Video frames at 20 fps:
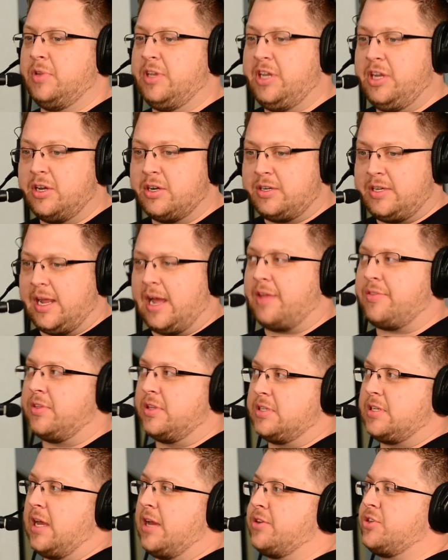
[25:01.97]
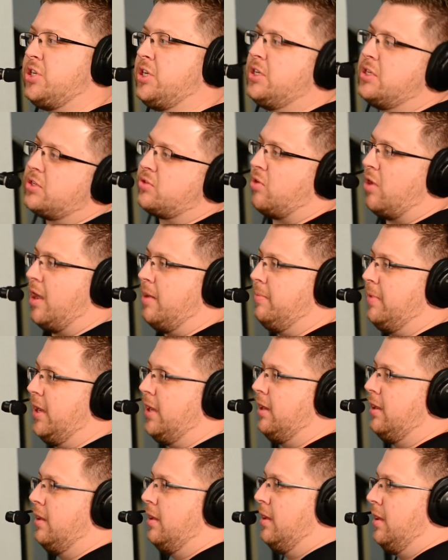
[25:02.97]
Near death is how she described
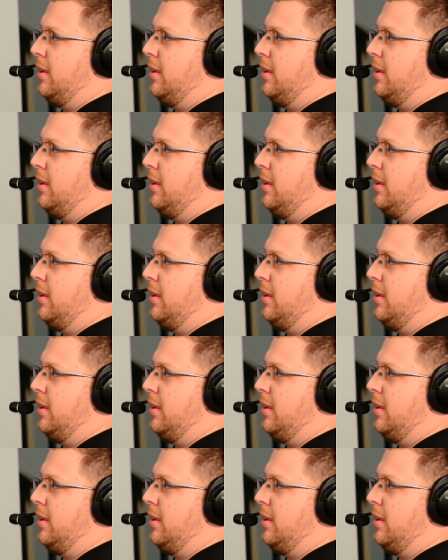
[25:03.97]
it.